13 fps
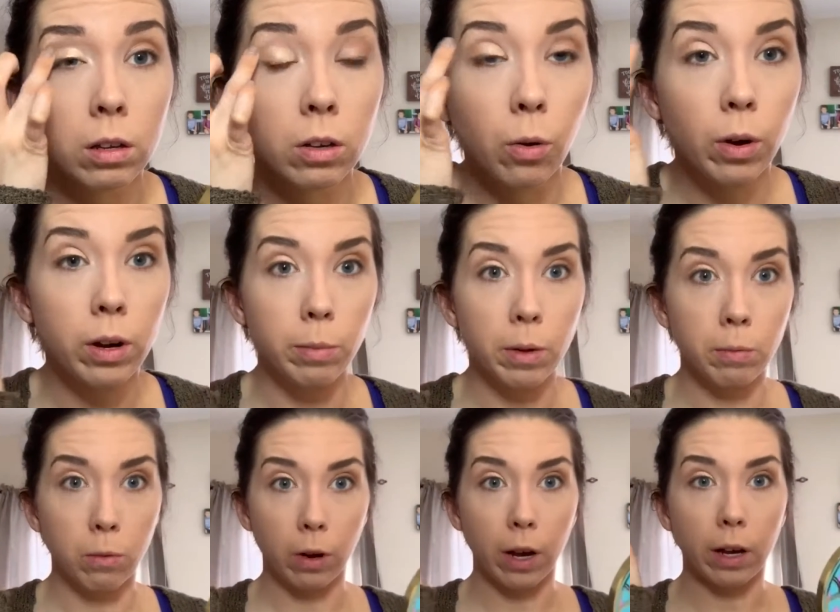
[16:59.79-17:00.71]
quite a bit
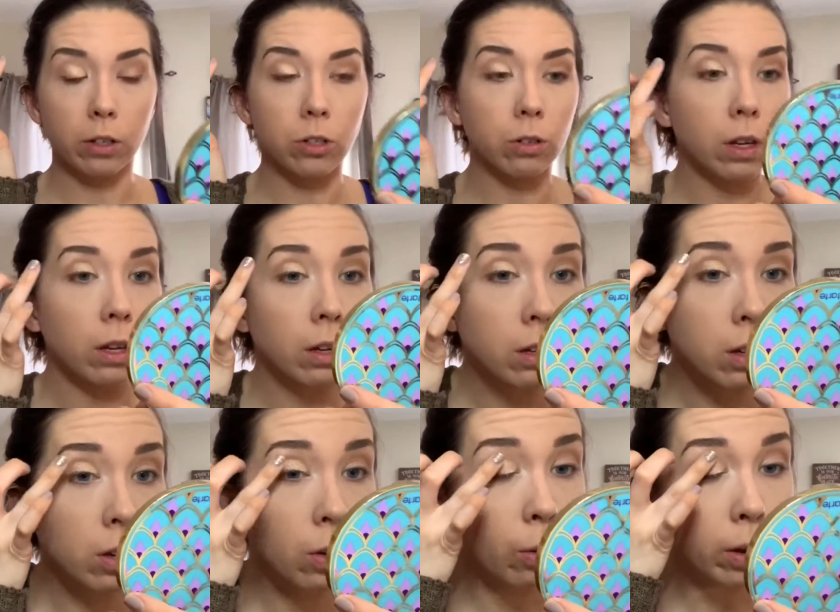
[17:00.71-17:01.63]
more actually,
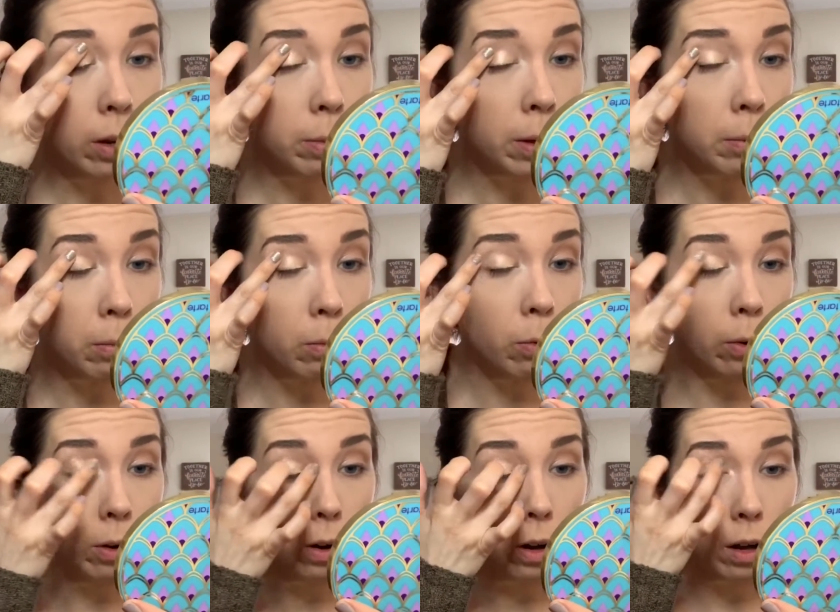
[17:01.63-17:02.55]
quite a bit
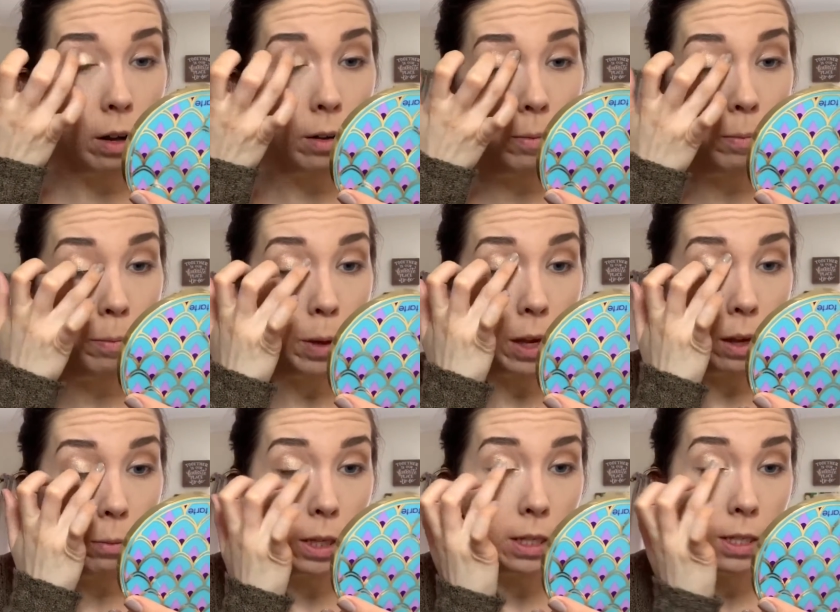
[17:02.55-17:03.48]
more
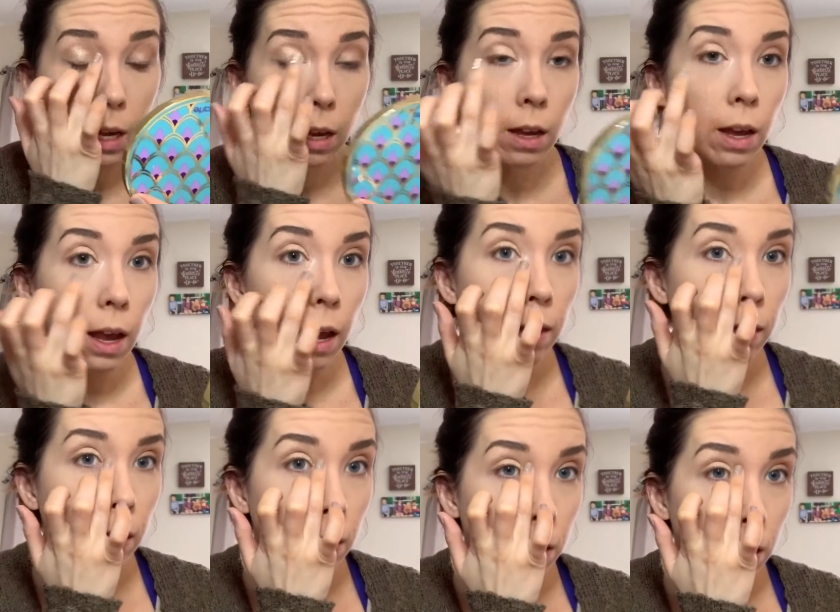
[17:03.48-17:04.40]
pigment. And
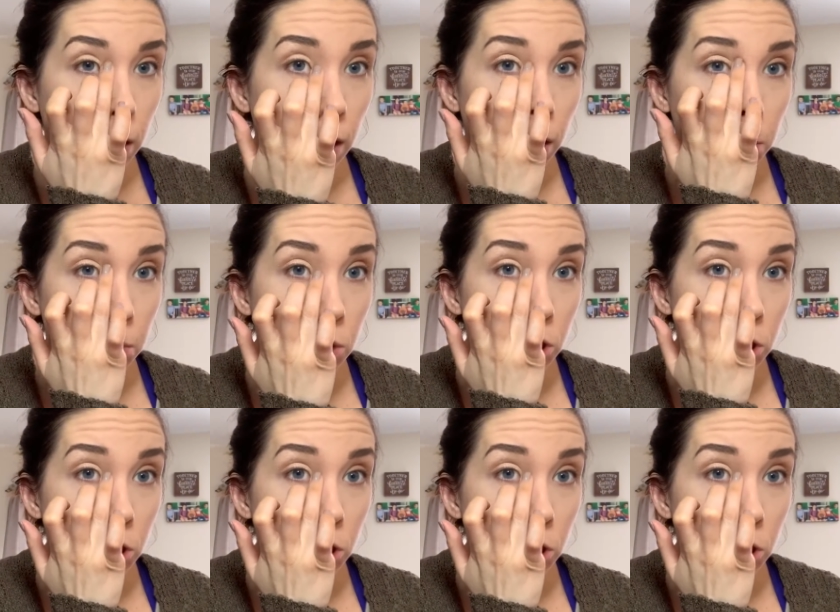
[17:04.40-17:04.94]
then I'm